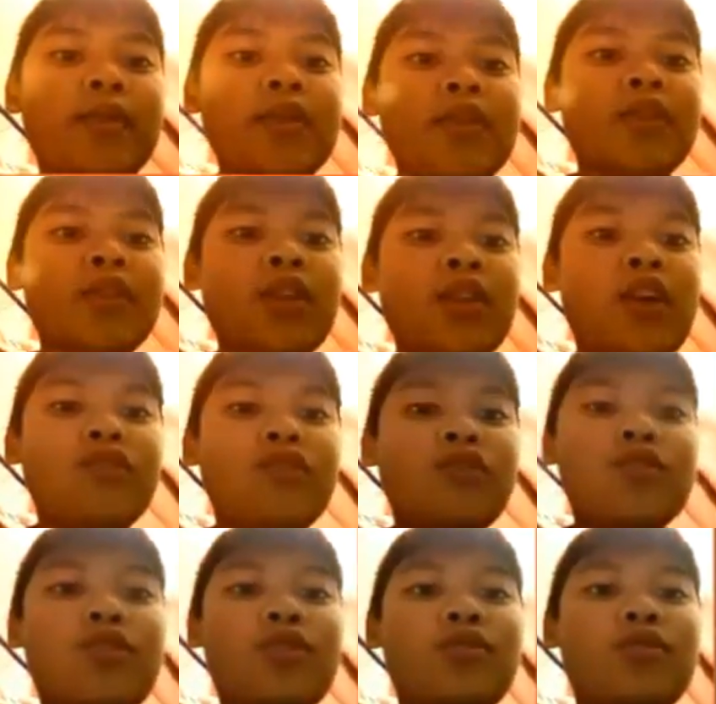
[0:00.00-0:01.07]
now your
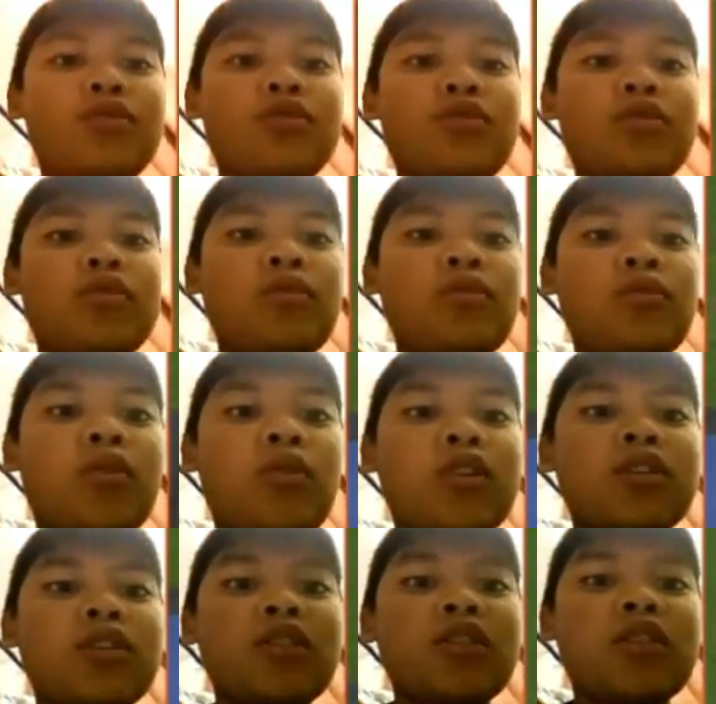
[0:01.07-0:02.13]
own
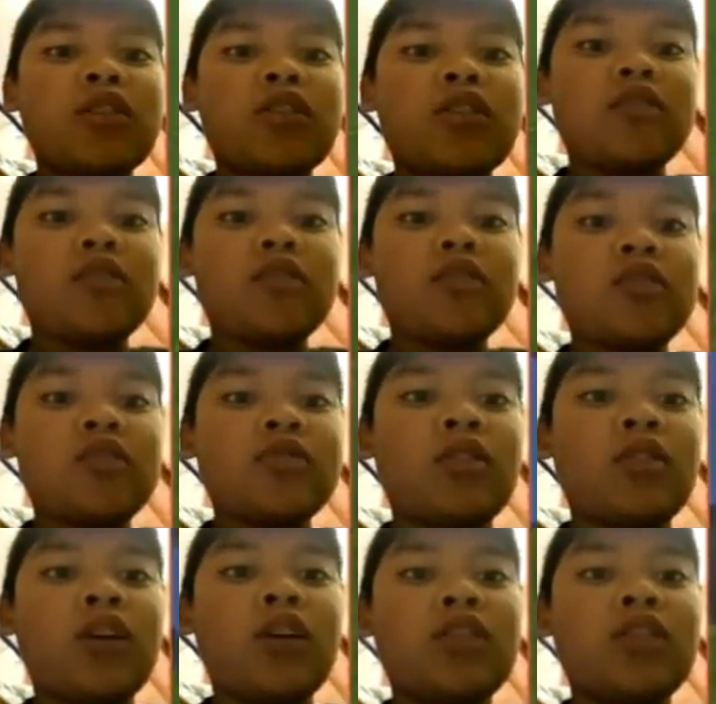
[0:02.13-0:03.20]
water it's
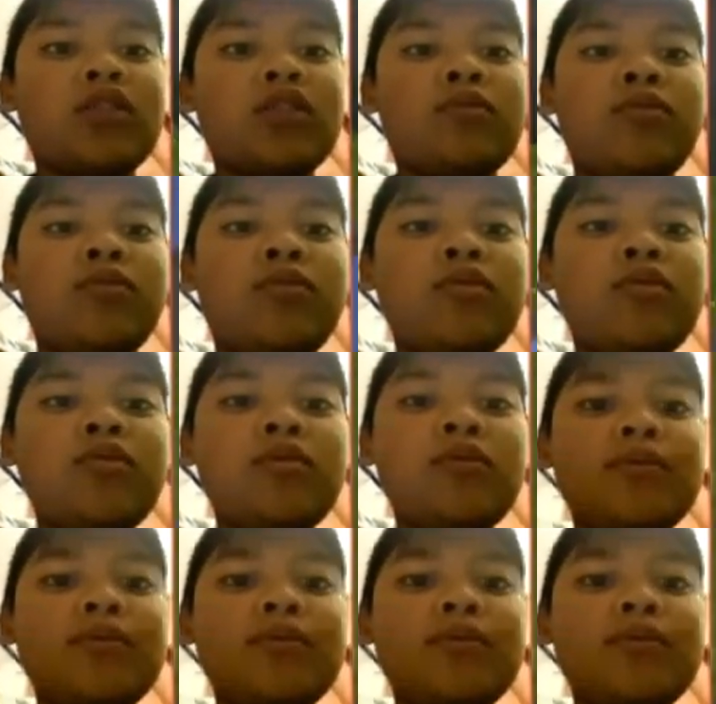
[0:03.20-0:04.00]
colored blue